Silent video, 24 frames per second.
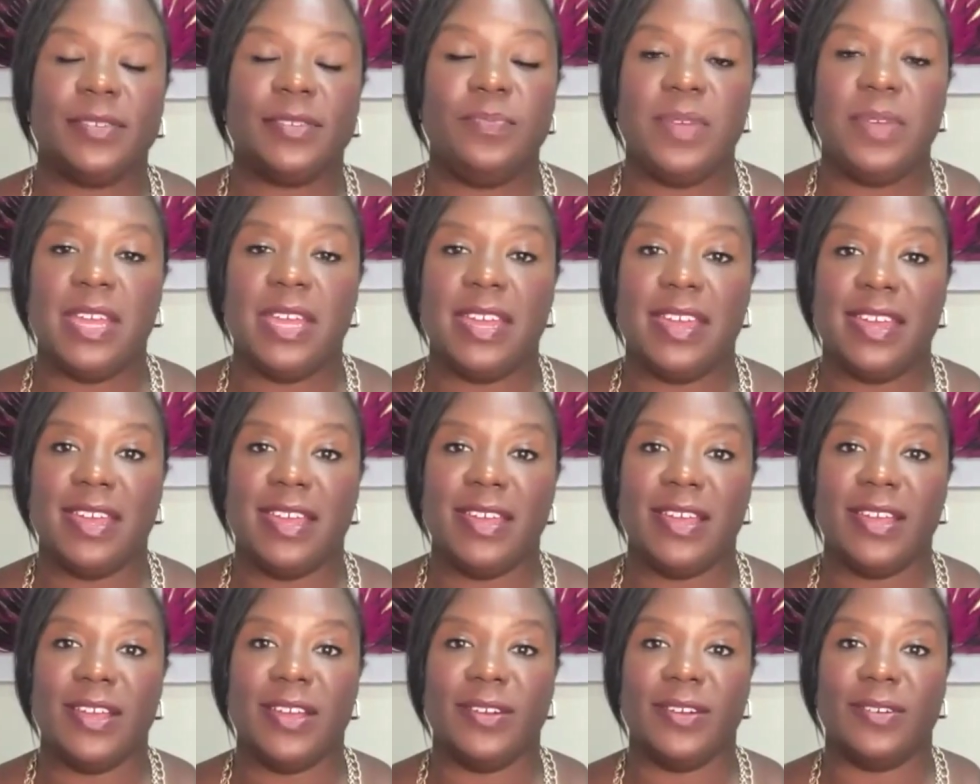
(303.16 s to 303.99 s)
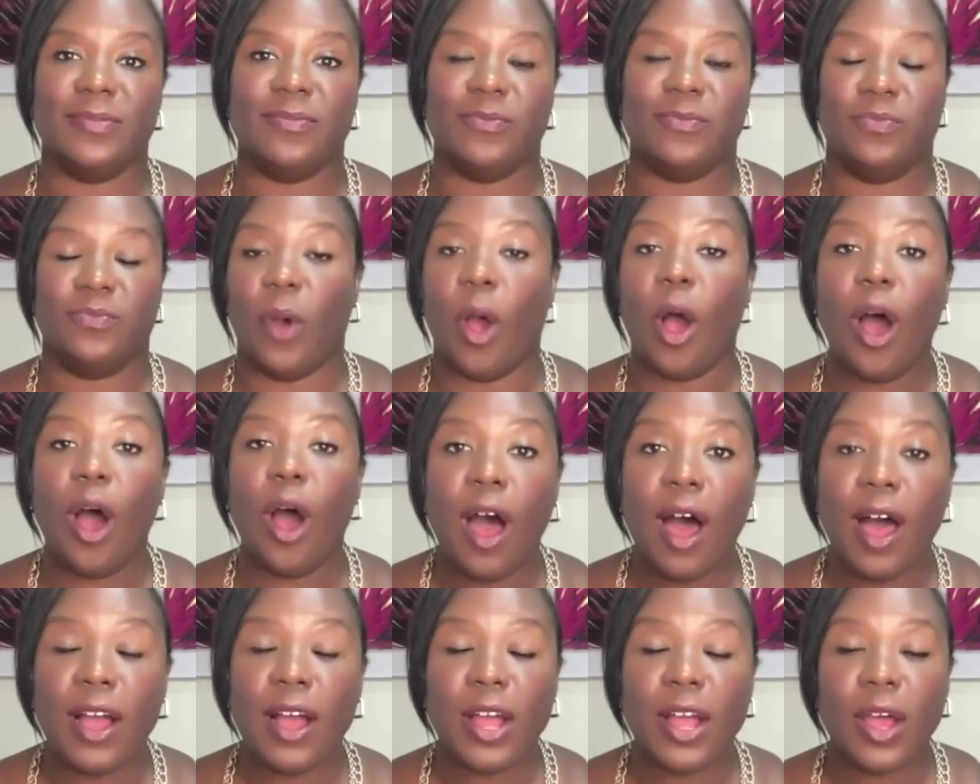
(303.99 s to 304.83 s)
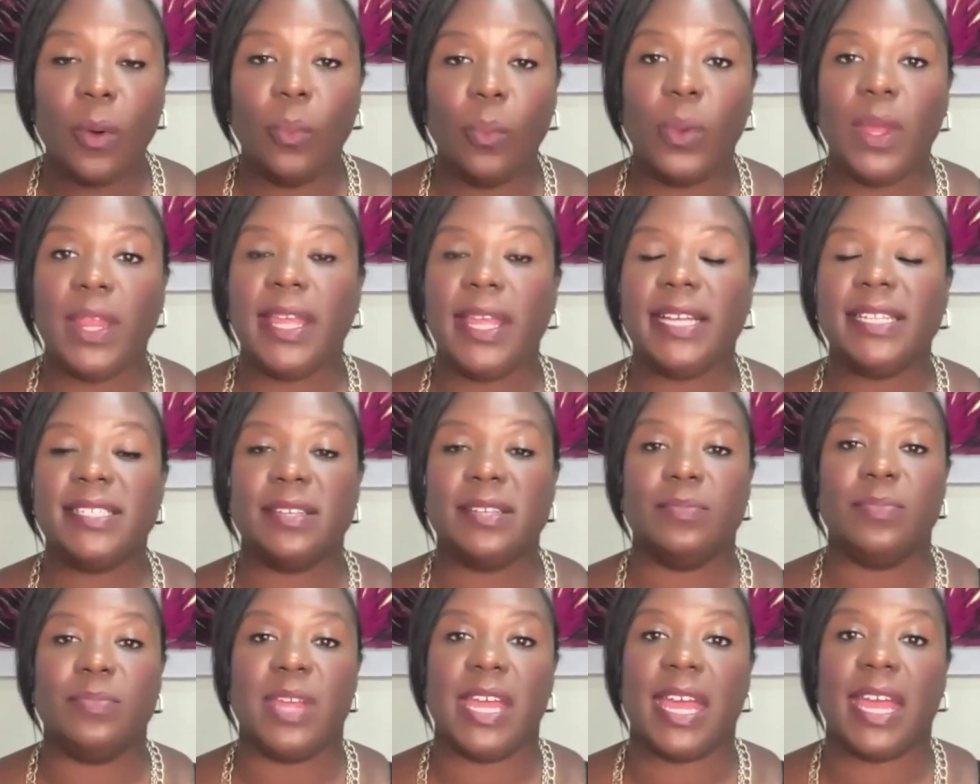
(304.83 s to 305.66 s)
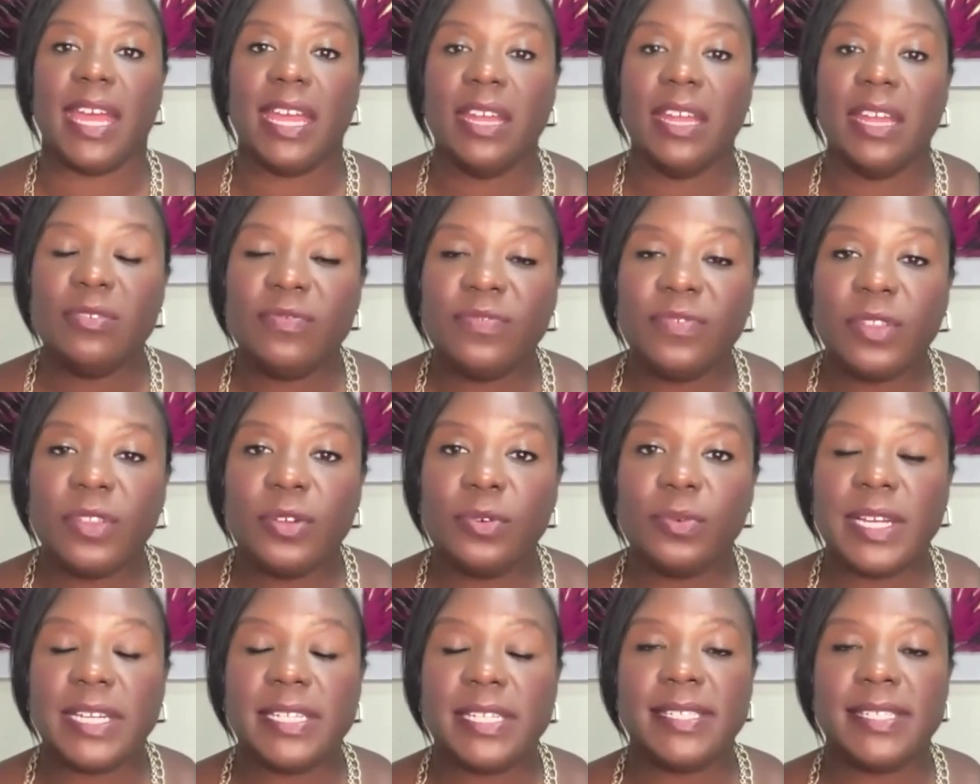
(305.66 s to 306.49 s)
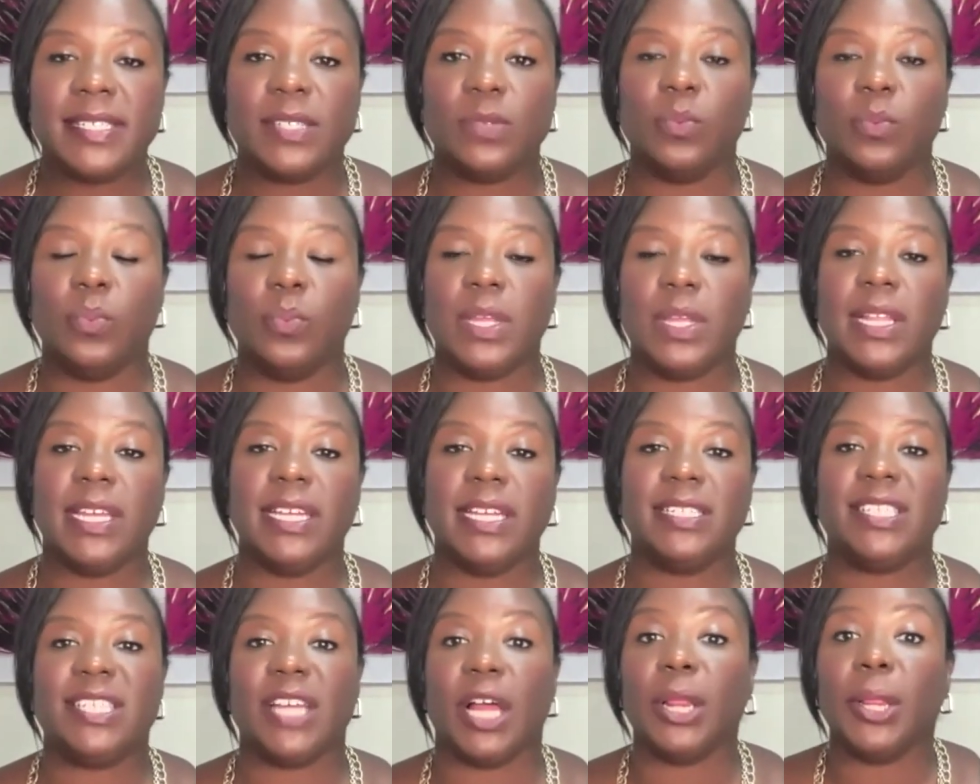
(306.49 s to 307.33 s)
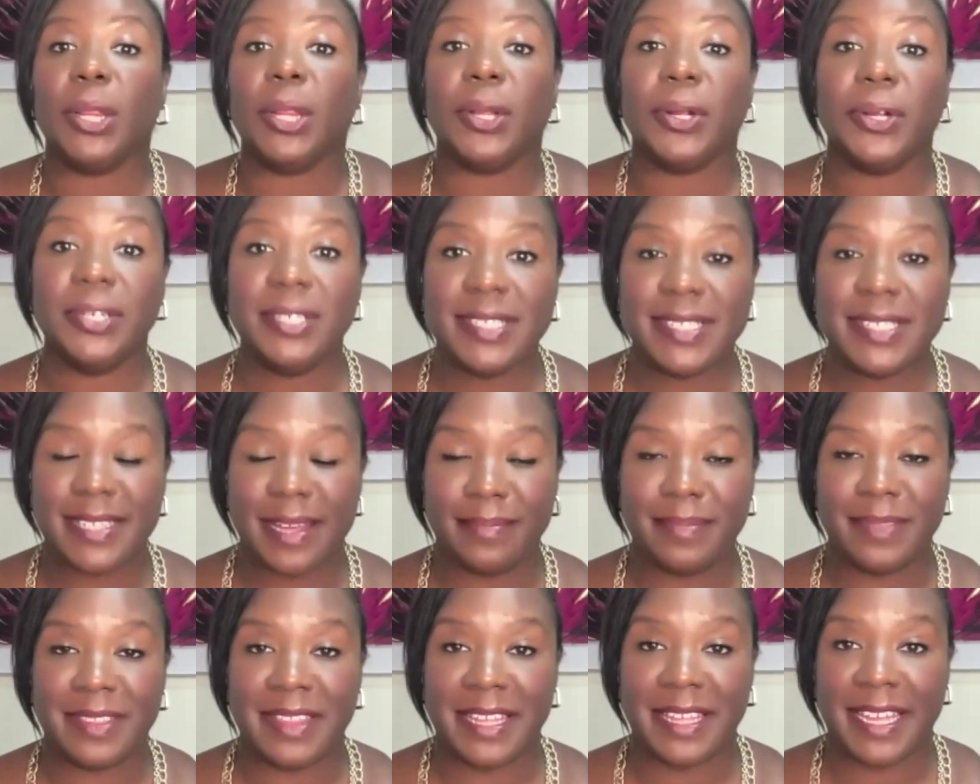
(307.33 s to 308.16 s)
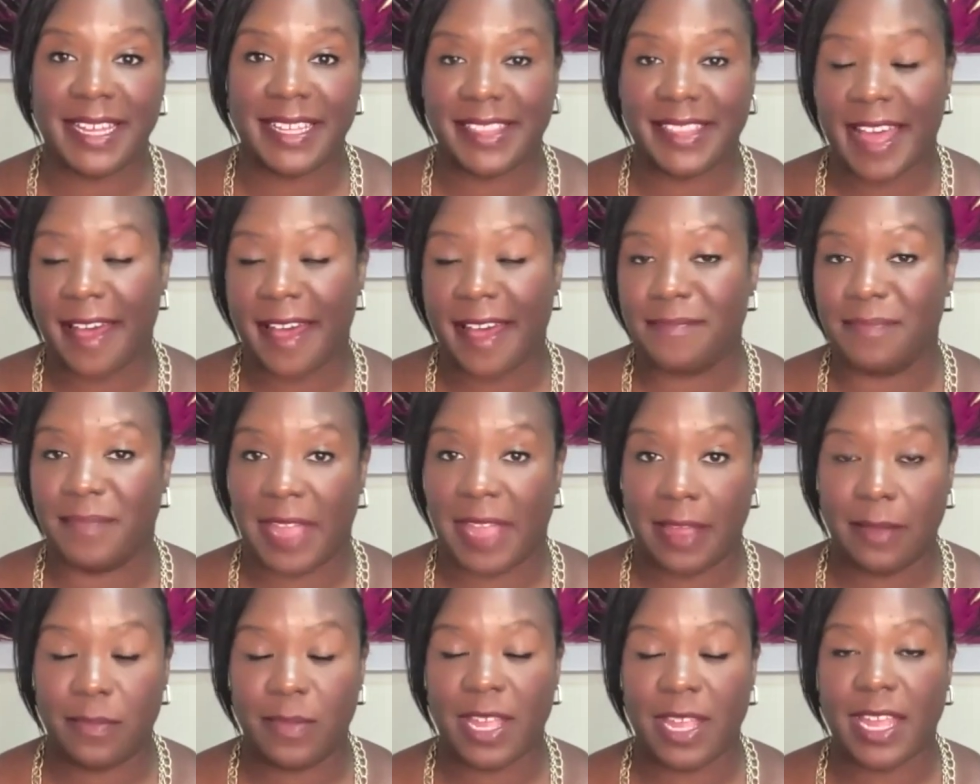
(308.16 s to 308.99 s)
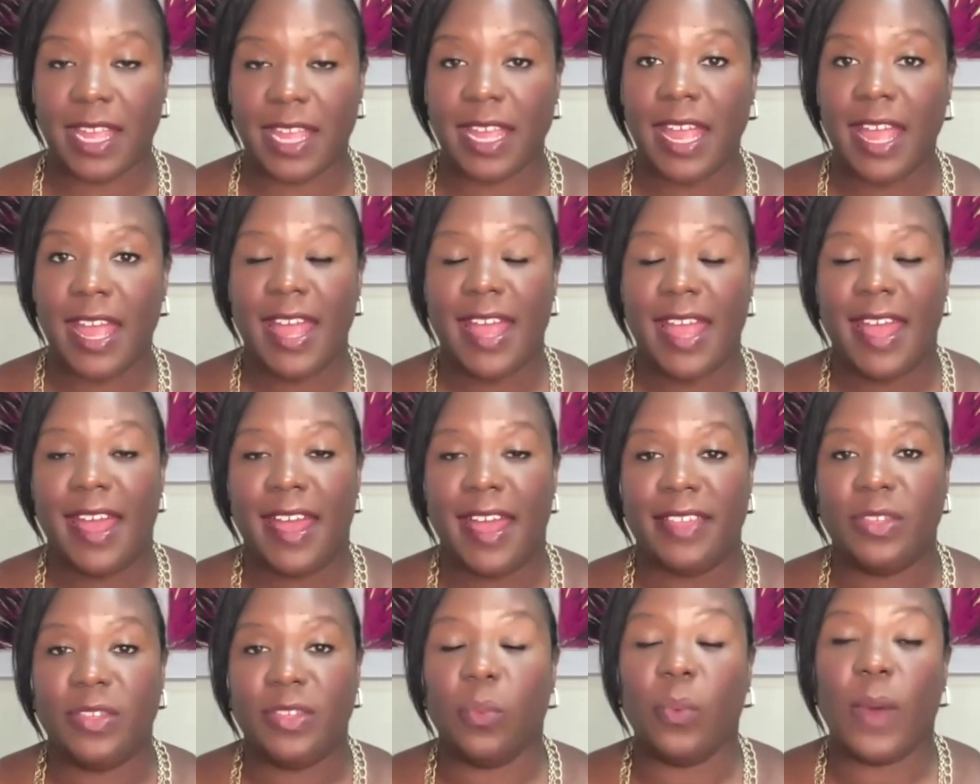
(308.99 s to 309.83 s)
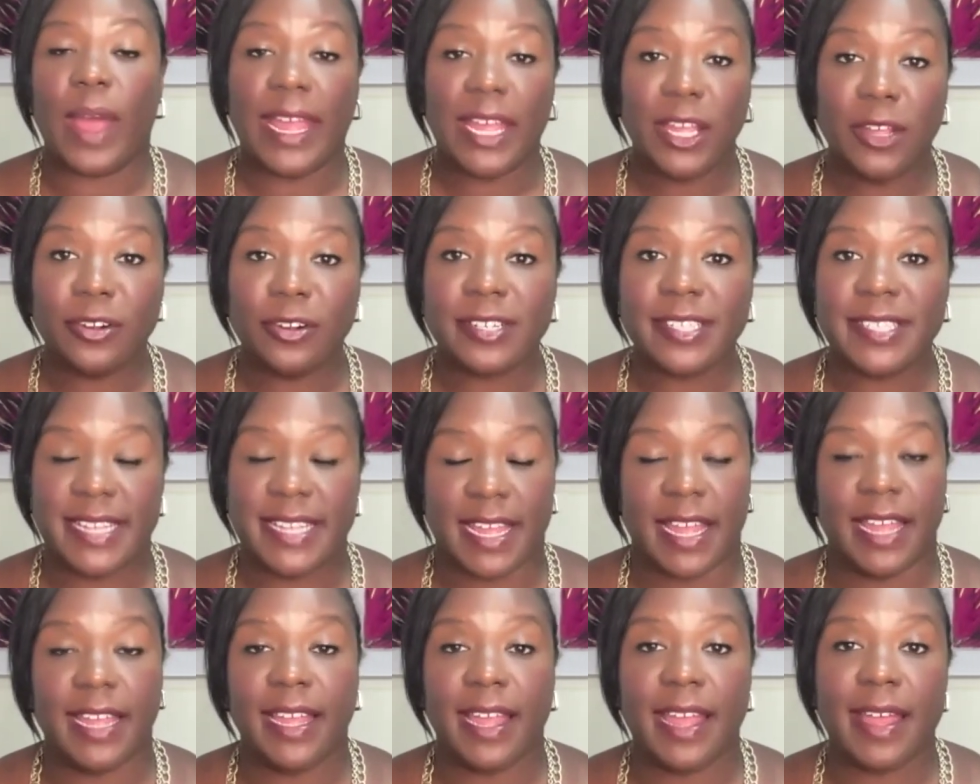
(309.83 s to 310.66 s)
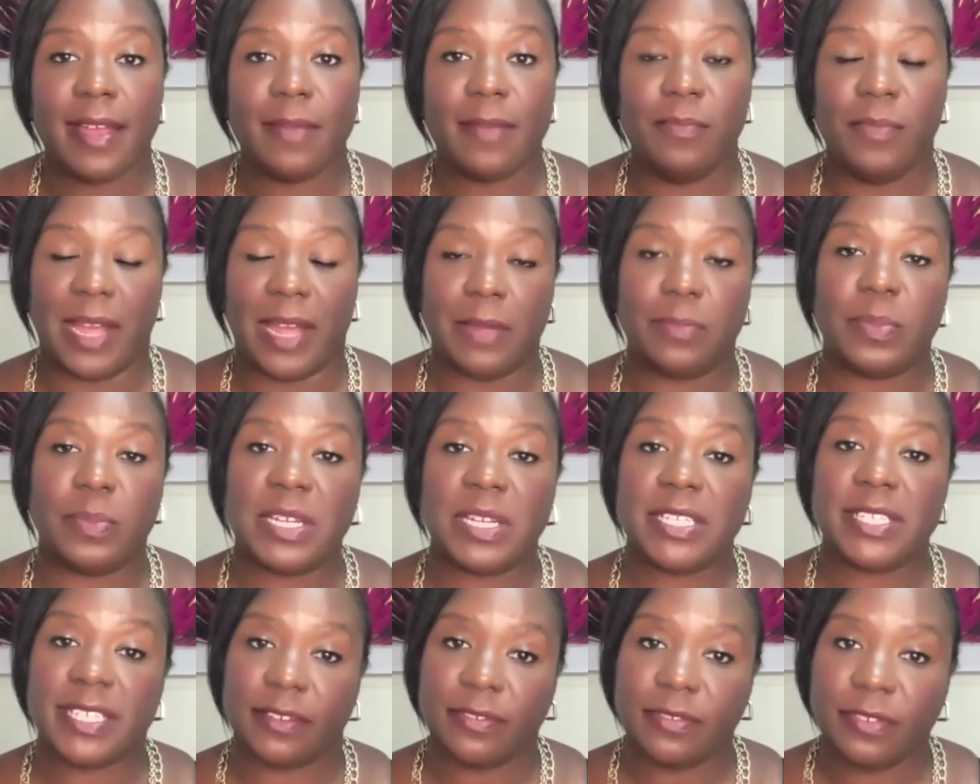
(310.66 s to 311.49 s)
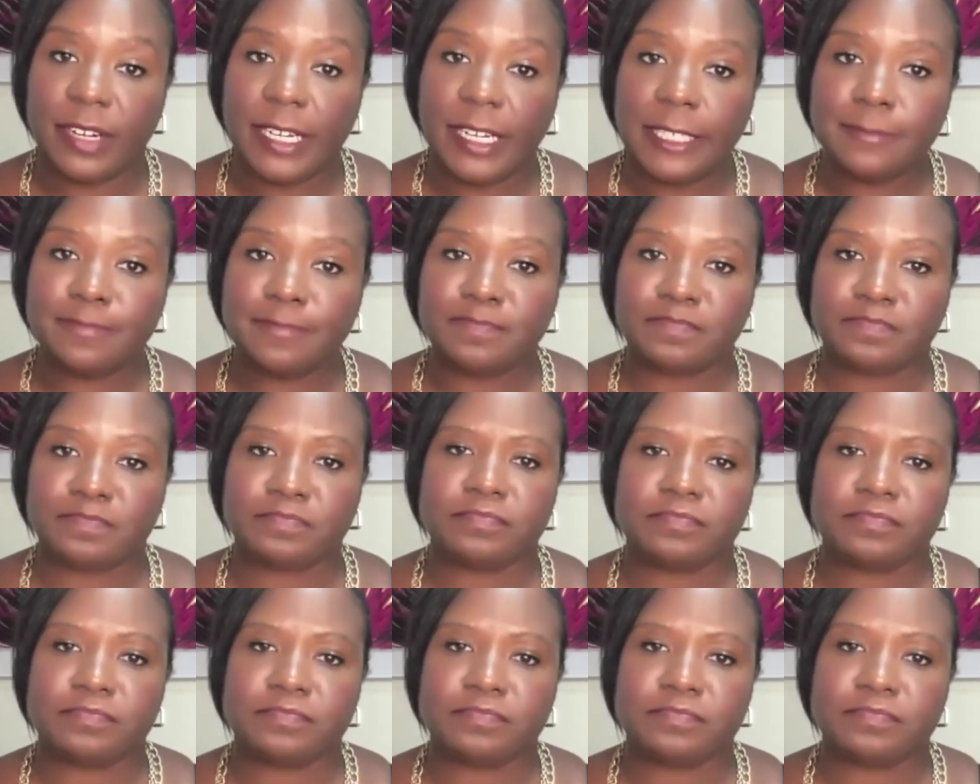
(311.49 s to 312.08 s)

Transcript: to be wrong, willing to be influenced, willing to learn something that maybe the way you're seeing it might be different.